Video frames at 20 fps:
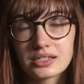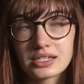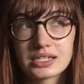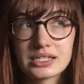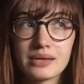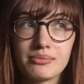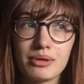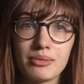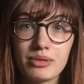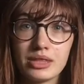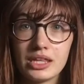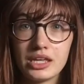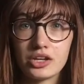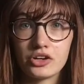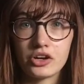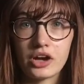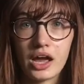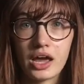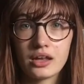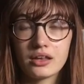except maybe the
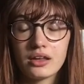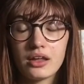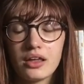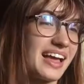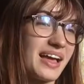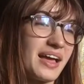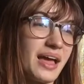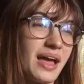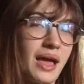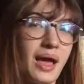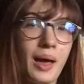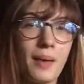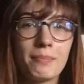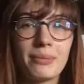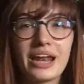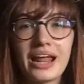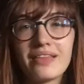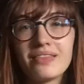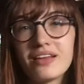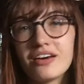internet. But
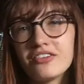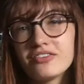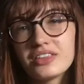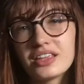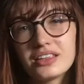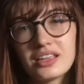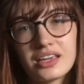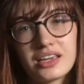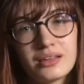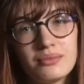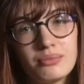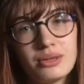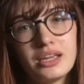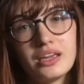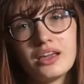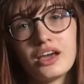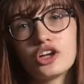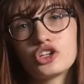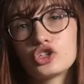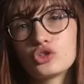I love that they can be
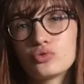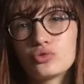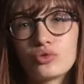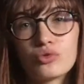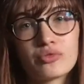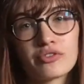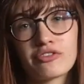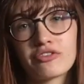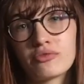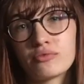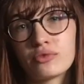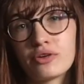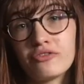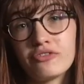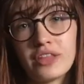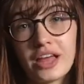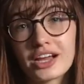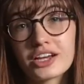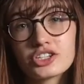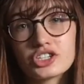a true
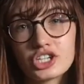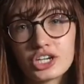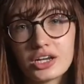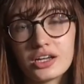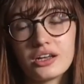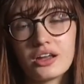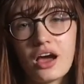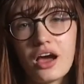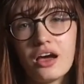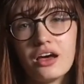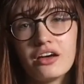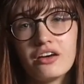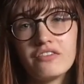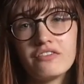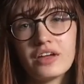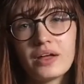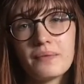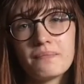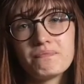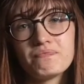reflection of
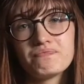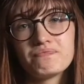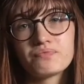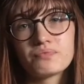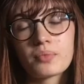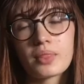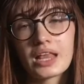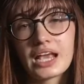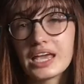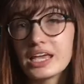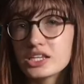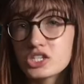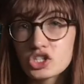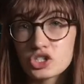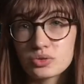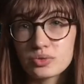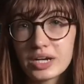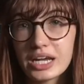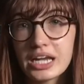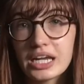
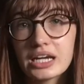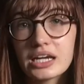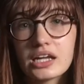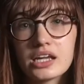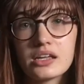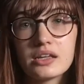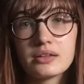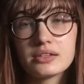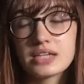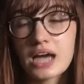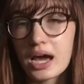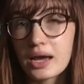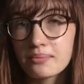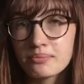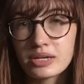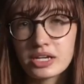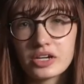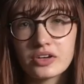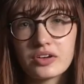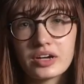history, time
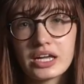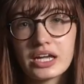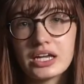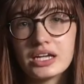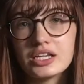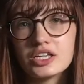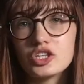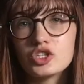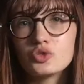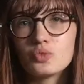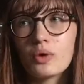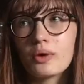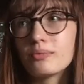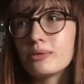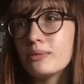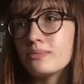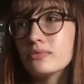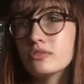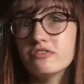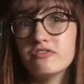periods, what
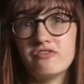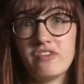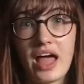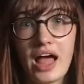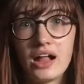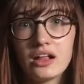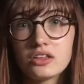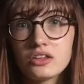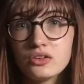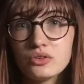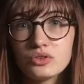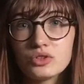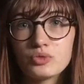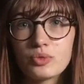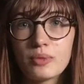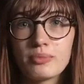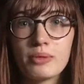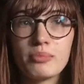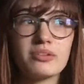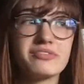people valued,
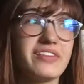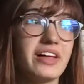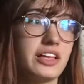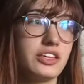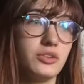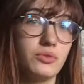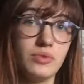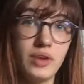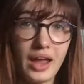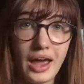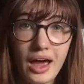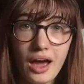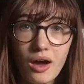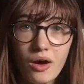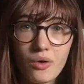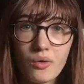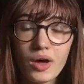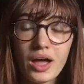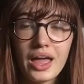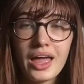what people value
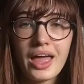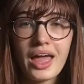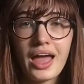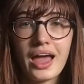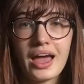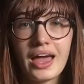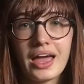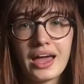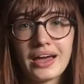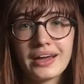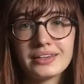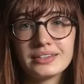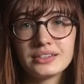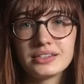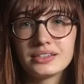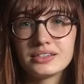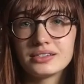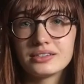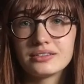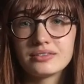now,
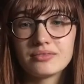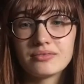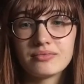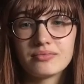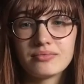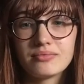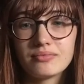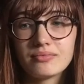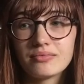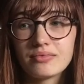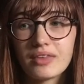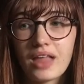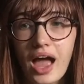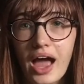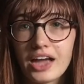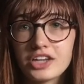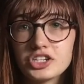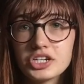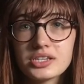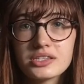and
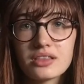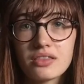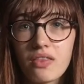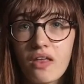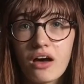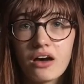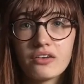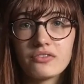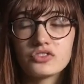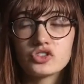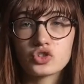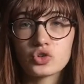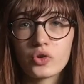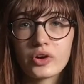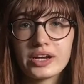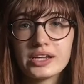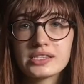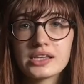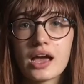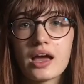I just love
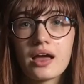stories.